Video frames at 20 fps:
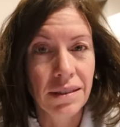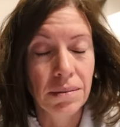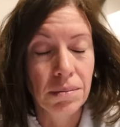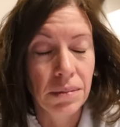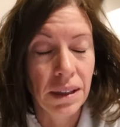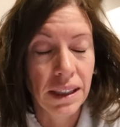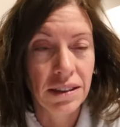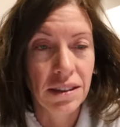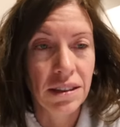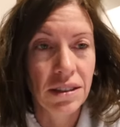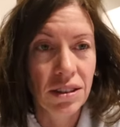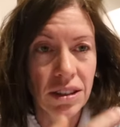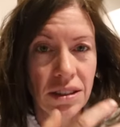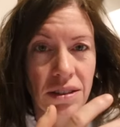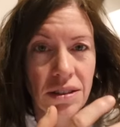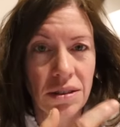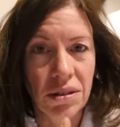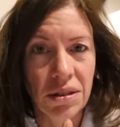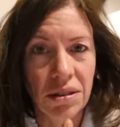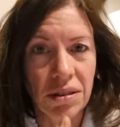
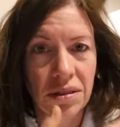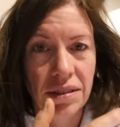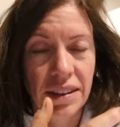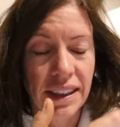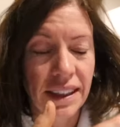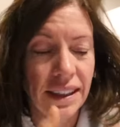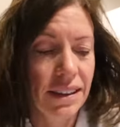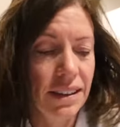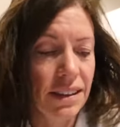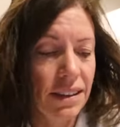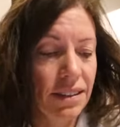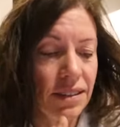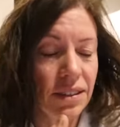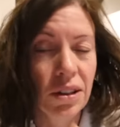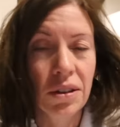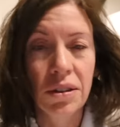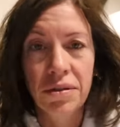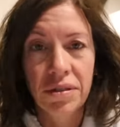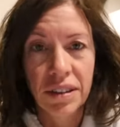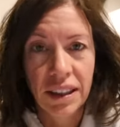messages or like
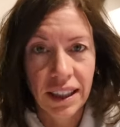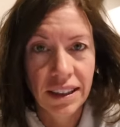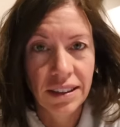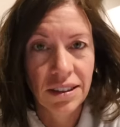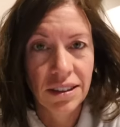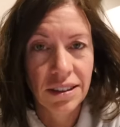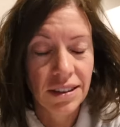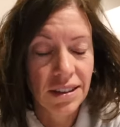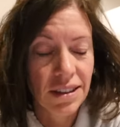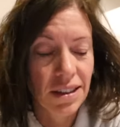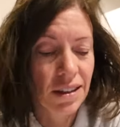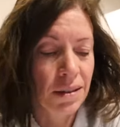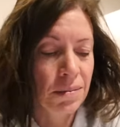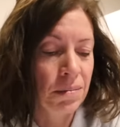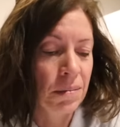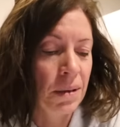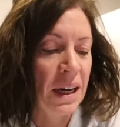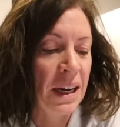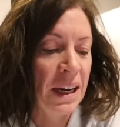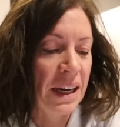notifications
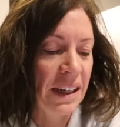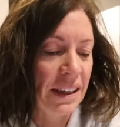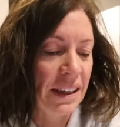on my